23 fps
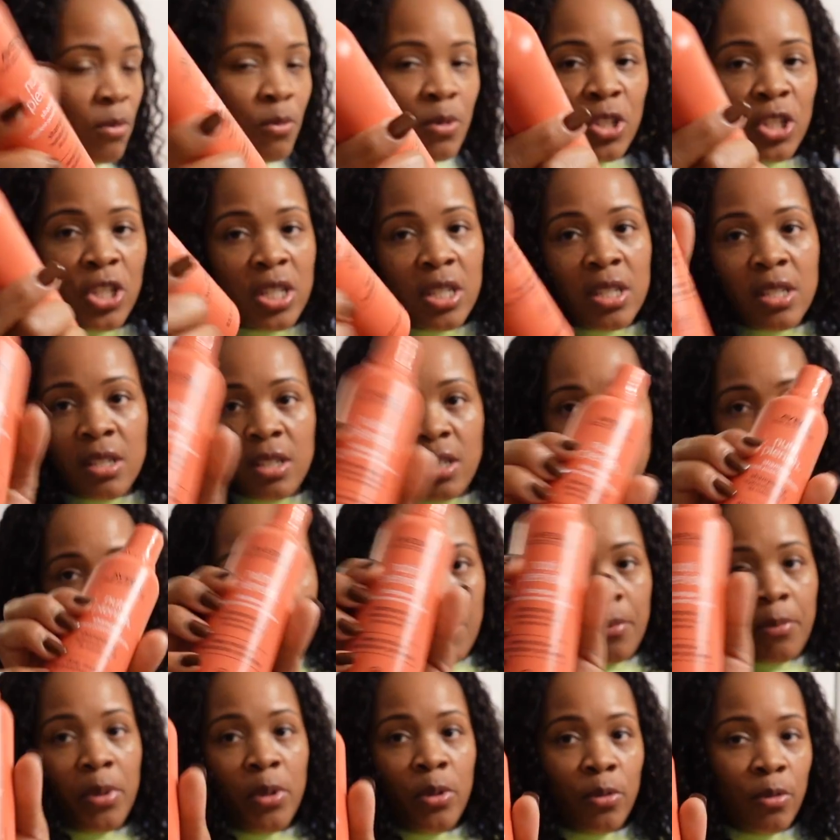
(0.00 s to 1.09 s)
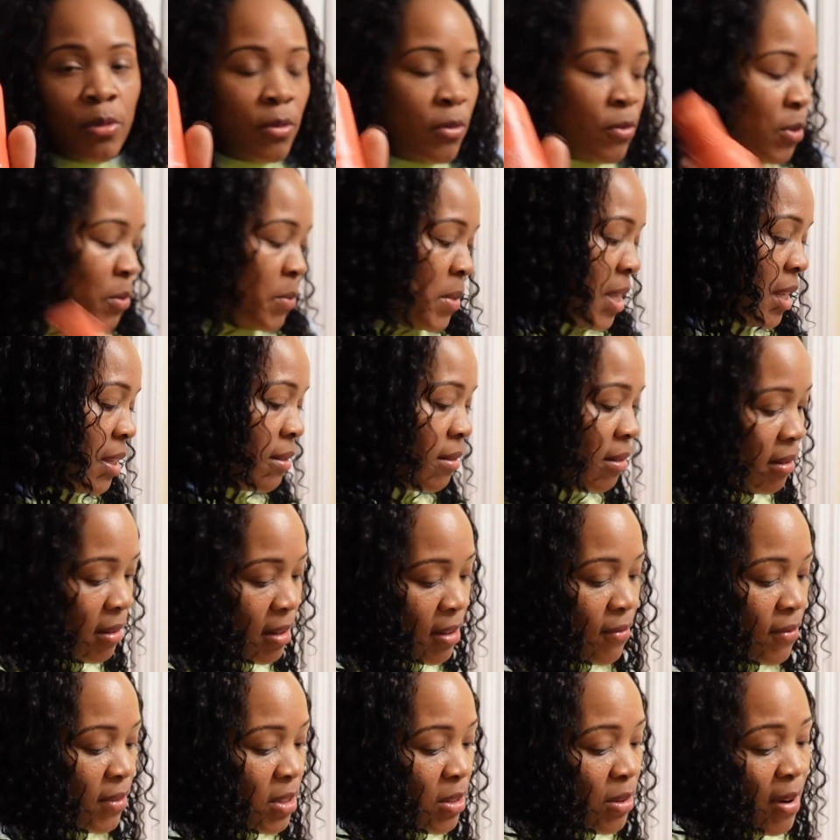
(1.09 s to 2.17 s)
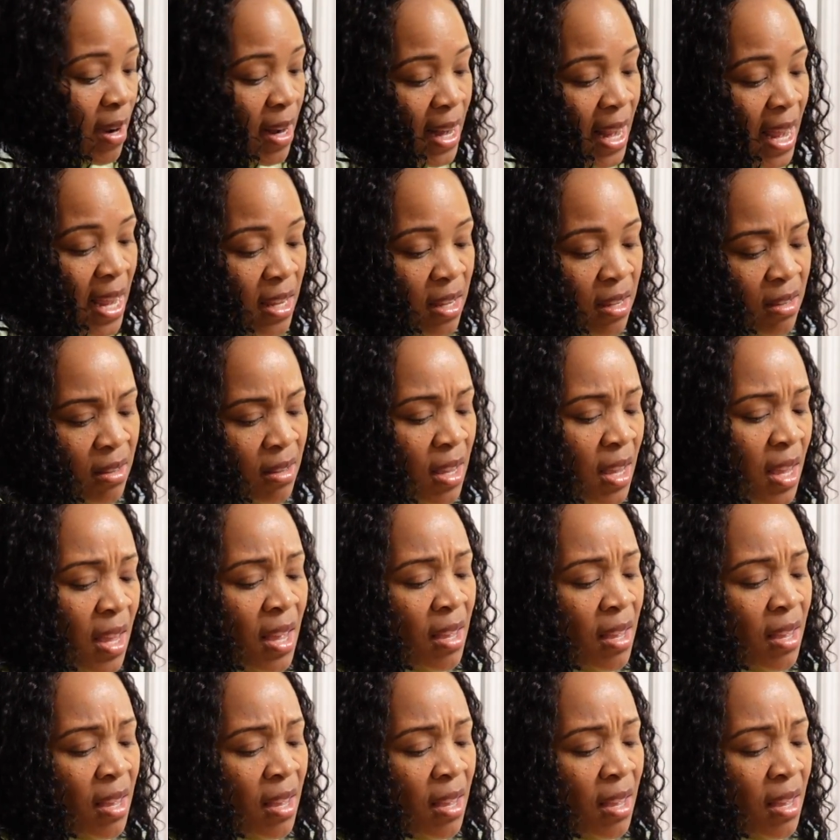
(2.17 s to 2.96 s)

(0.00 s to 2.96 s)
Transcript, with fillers: was just shampoo for me. Do I like it?